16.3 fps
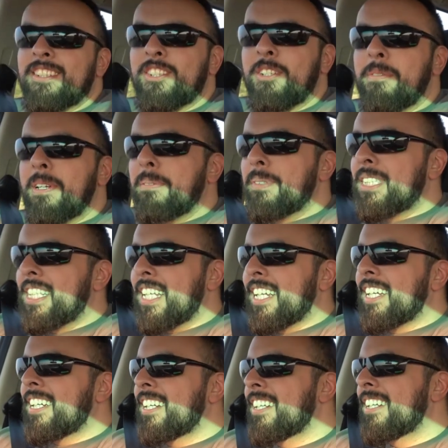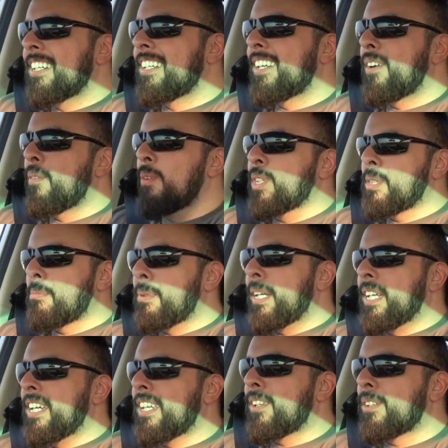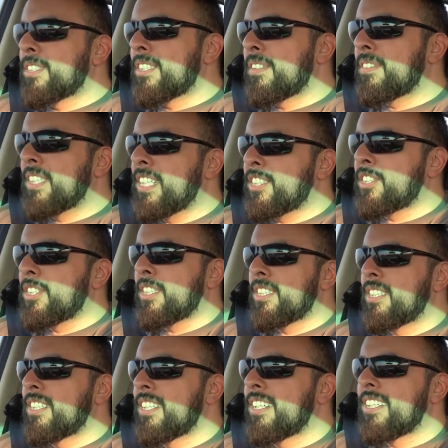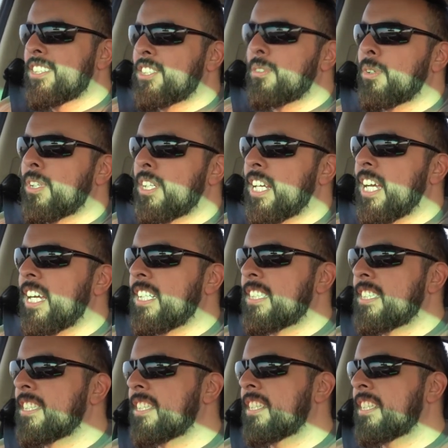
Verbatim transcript: So I made a mistake and wasn't paying close attention to our gas